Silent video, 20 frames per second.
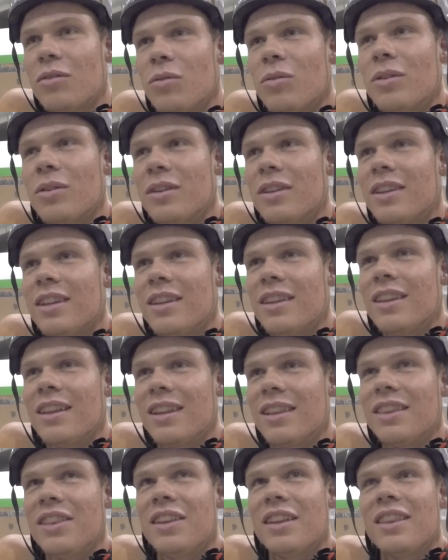The,
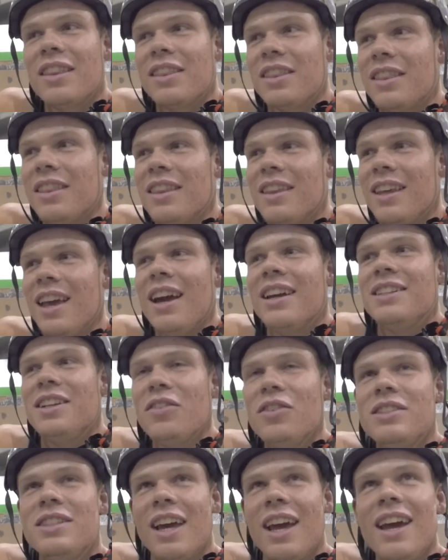the, yeah,
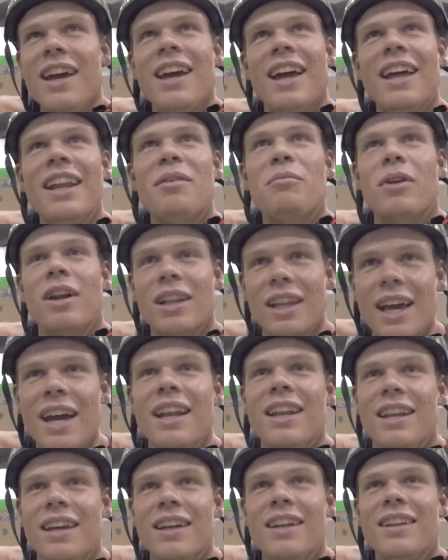different day, and I'm gonna
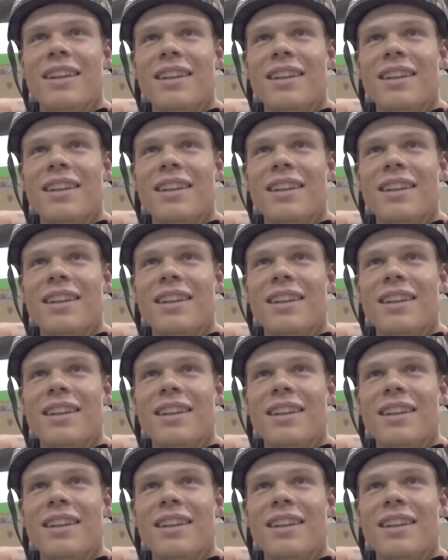land it.